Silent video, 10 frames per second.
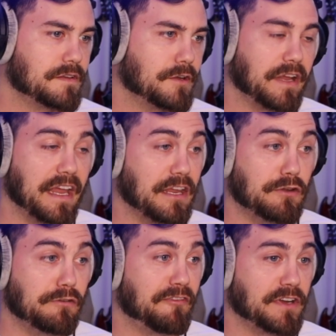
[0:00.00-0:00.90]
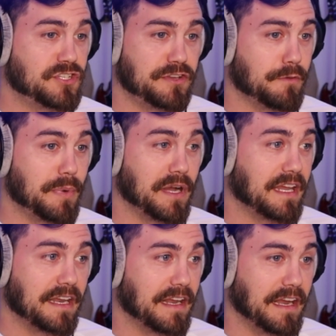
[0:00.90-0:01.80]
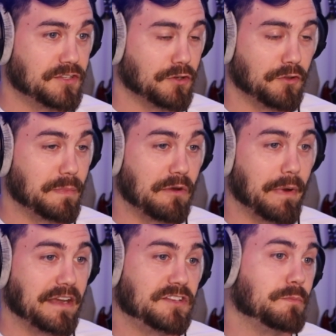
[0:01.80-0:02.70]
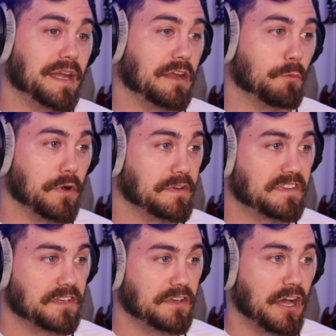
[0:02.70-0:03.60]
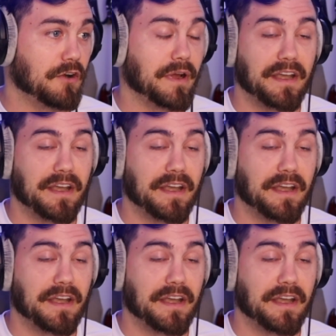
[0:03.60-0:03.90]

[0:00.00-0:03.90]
Okay, you fudged the bucket and told me way too many words to know,